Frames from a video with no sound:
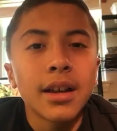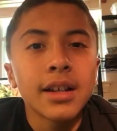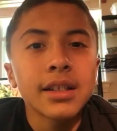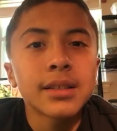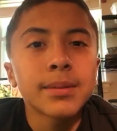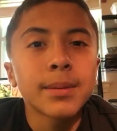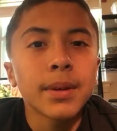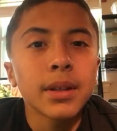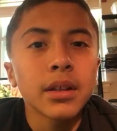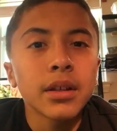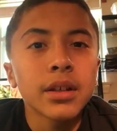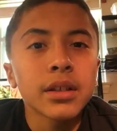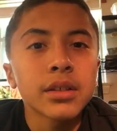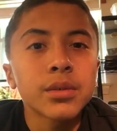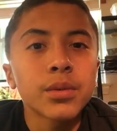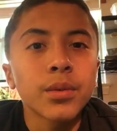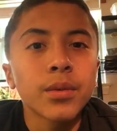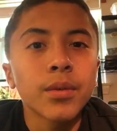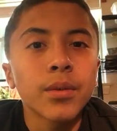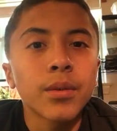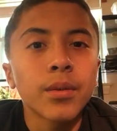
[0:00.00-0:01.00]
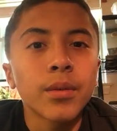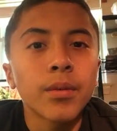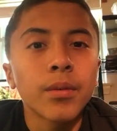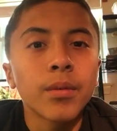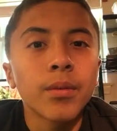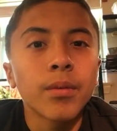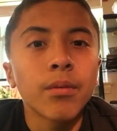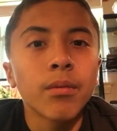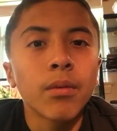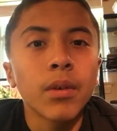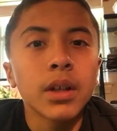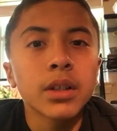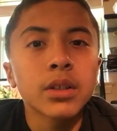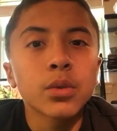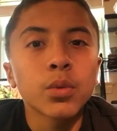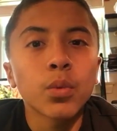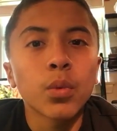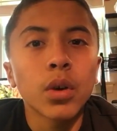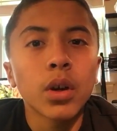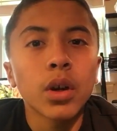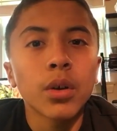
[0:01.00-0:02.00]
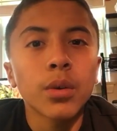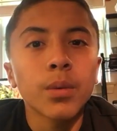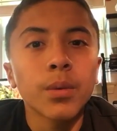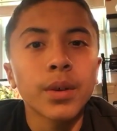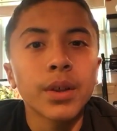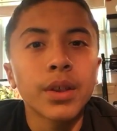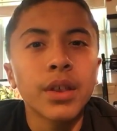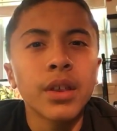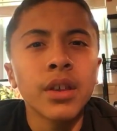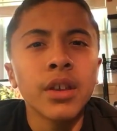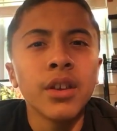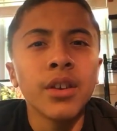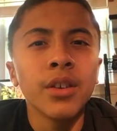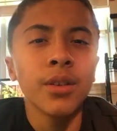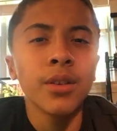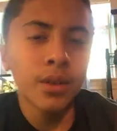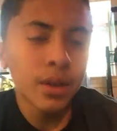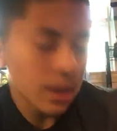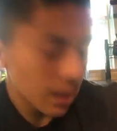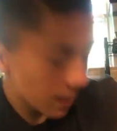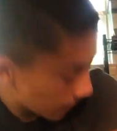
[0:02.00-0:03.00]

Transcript: Isabel Lucas, what's word with you?